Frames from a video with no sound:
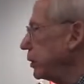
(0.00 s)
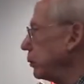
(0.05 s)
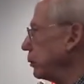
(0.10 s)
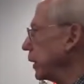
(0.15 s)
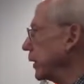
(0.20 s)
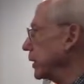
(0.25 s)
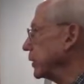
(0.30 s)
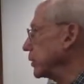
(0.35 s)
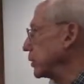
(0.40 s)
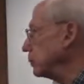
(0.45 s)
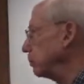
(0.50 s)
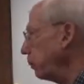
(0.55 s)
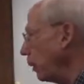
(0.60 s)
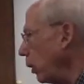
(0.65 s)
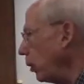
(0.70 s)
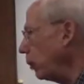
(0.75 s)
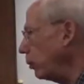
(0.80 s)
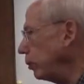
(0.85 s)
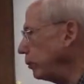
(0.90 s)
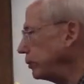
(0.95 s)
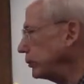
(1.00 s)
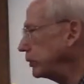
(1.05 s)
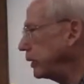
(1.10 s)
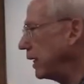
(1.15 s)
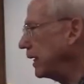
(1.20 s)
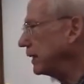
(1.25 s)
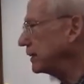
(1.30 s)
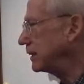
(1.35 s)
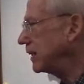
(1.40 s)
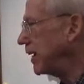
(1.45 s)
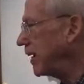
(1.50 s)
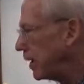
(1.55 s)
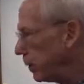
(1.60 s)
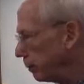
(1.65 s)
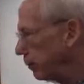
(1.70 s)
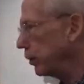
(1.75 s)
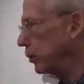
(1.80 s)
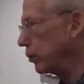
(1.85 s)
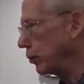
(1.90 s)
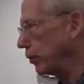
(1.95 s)
to expose as
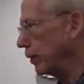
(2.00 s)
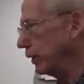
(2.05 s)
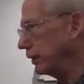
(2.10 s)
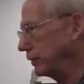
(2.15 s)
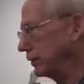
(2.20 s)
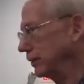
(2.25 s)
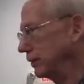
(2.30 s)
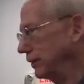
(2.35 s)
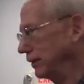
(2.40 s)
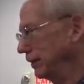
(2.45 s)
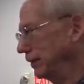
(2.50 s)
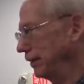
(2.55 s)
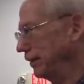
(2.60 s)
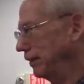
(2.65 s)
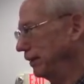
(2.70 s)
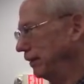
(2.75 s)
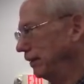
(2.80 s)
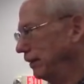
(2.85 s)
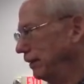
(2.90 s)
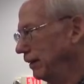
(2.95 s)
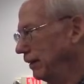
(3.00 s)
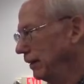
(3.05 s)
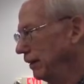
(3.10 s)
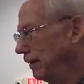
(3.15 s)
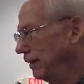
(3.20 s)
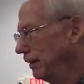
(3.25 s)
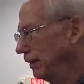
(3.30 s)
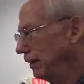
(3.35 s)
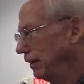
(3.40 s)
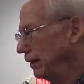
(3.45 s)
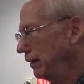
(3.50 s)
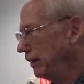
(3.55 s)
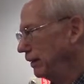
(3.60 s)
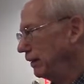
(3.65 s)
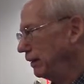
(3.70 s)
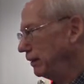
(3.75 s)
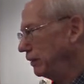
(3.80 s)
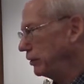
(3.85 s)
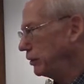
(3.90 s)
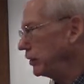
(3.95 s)
hypocrites.
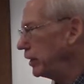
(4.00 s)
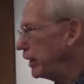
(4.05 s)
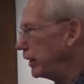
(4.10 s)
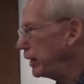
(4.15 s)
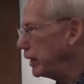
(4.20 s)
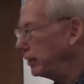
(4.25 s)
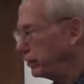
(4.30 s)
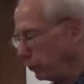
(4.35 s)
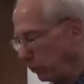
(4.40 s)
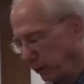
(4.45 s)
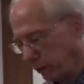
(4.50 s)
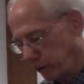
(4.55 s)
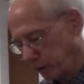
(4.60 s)
Seeking to